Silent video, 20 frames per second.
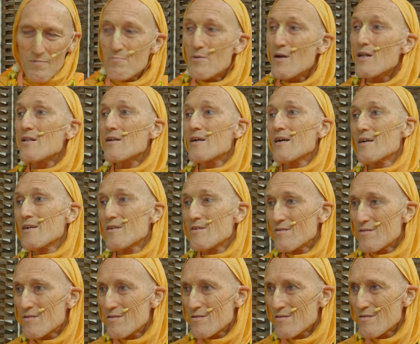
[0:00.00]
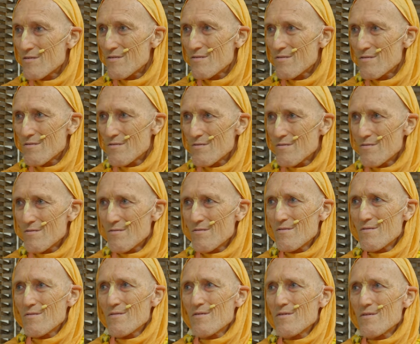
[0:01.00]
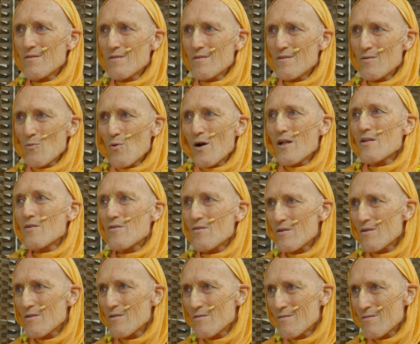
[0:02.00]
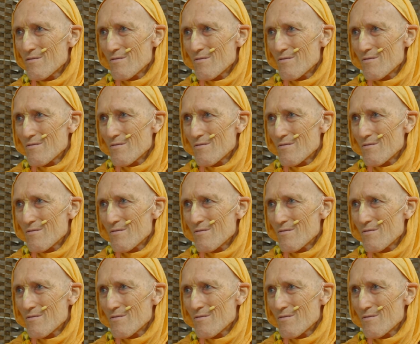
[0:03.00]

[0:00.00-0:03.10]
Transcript: Bill Gates, wealthy.